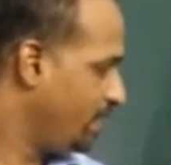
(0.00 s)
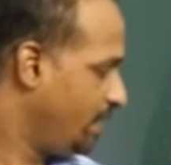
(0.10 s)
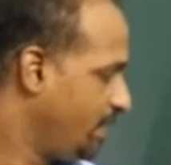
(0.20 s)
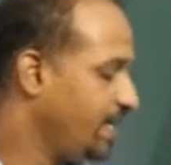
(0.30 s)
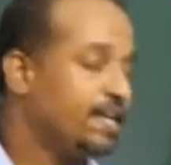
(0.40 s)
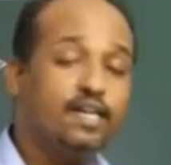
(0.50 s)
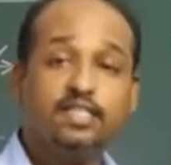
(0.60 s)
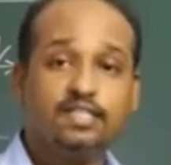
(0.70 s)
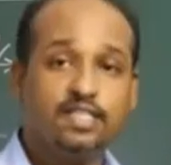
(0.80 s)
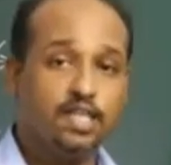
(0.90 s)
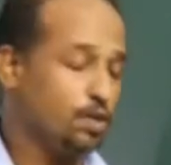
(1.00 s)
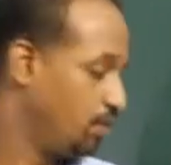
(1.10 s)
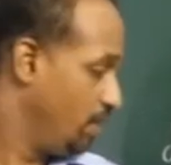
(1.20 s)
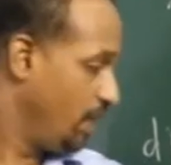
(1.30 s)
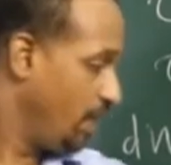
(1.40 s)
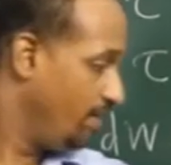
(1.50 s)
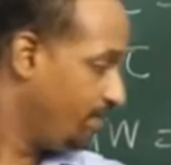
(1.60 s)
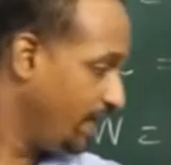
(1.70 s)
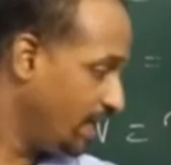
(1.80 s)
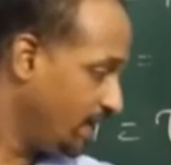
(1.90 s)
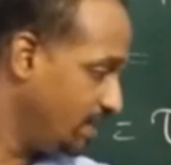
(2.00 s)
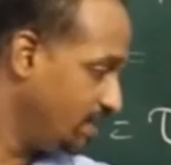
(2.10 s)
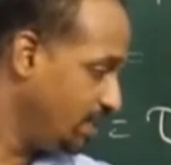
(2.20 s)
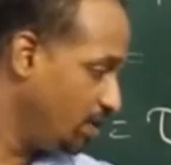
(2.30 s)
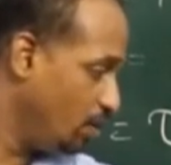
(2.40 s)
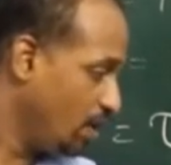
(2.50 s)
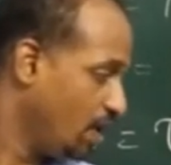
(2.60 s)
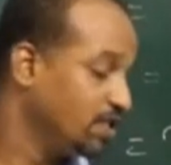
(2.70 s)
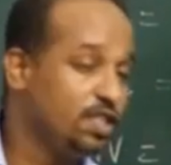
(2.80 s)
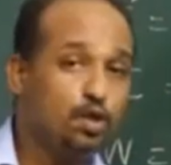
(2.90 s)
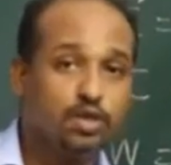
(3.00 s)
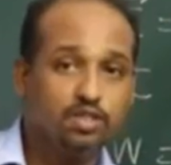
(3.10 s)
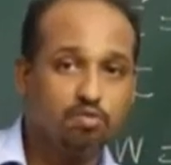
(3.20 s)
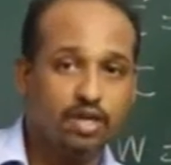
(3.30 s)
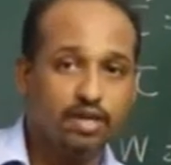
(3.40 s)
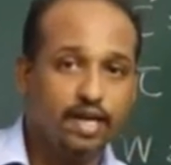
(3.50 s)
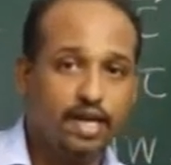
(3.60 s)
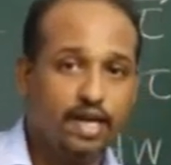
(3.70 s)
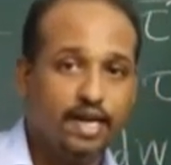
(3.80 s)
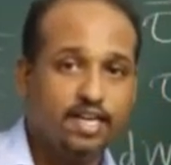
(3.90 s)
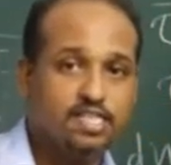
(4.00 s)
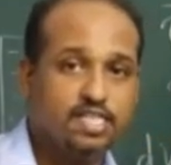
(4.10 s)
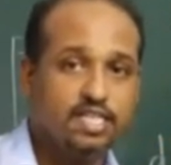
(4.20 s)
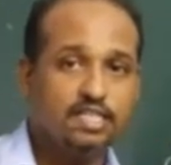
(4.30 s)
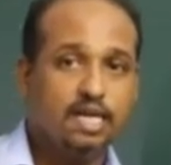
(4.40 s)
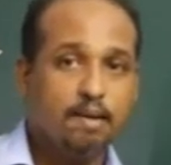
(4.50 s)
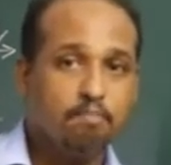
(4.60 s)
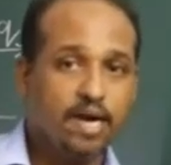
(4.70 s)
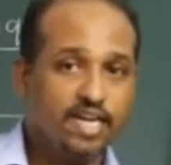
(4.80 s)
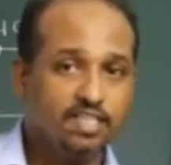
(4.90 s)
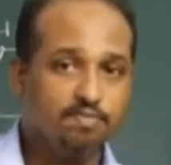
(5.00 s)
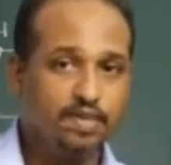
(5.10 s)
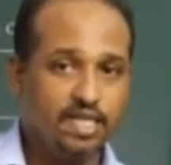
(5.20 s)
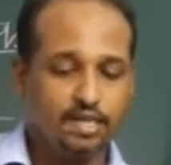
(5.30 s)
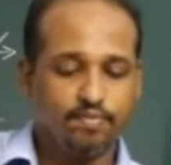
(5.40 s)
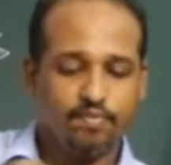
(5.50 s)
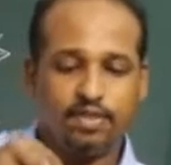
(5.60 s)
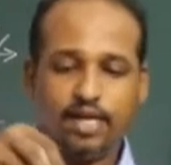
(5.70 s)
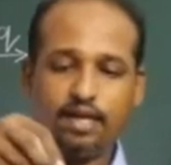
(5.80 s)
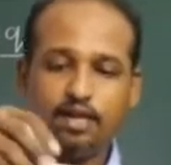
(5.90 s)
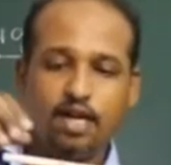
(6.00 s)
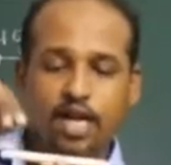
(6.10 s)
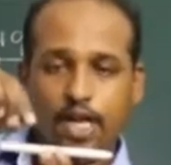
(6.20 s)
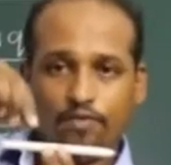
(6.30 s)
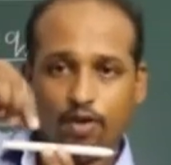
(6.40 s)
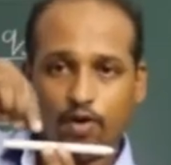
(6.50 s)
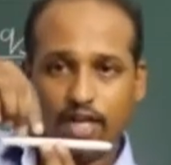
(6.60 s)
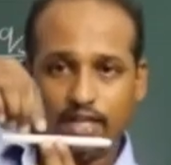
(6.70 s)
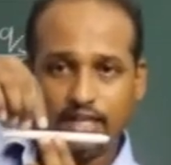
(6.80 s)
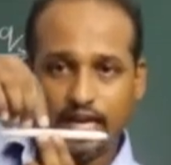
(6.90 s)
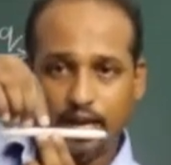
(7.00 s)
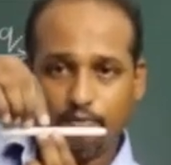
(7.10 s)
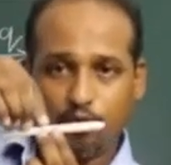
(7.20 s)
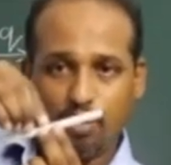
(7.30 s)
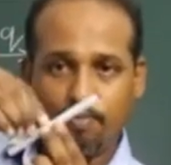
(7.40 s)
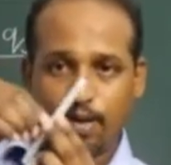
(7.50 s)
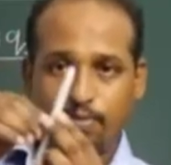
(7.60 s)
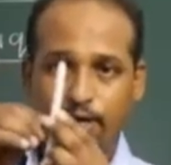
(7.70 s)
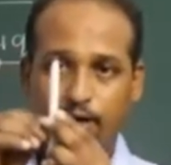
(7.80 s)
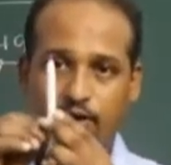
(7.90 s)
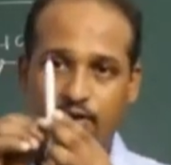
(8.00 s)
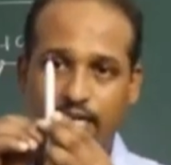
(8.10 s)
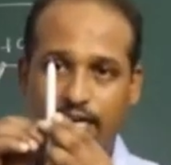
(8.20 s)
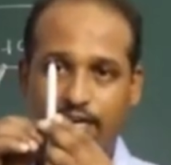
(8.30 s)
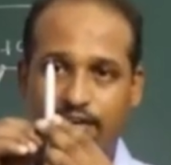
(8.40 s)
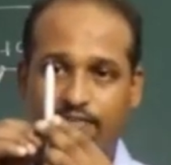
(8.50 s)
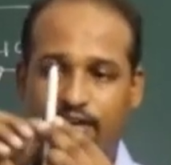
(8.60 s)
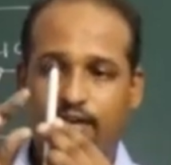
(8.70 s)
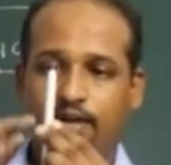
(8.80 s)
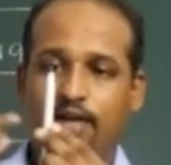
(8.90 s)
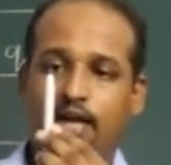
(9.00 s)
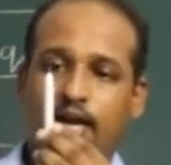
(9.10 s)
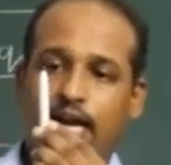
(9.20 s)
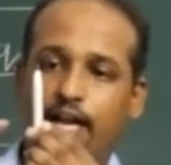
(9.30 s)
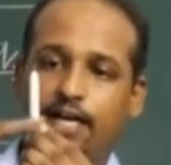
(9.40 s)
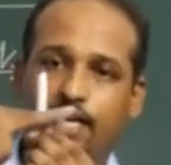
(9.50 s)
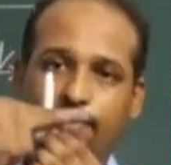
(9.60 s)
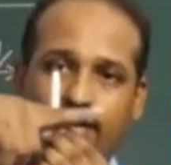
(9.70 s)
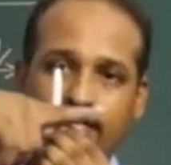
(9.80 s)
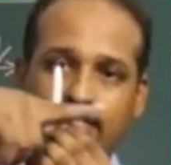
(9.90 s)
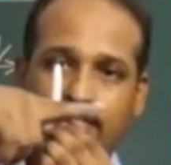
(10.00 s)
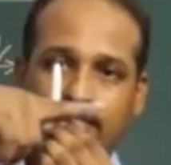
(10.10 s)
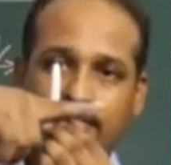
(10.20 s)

theta is 0. If theta is 0, cos 0 is 1. energy is minus PE. Then if you rotate the dipole perpendicular to the electric field is in this